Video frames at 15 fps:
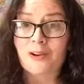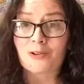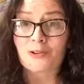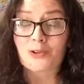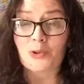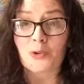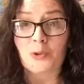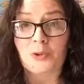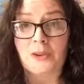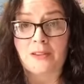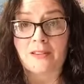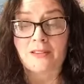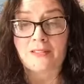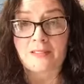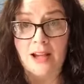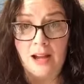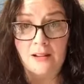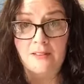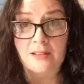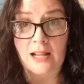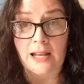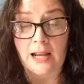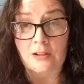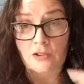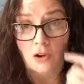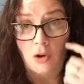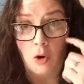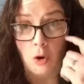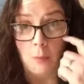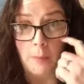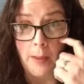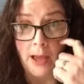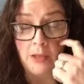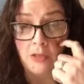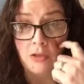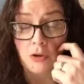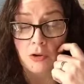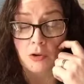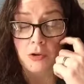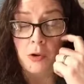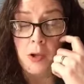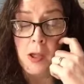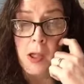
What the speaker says: are told that this tax collector called Matthew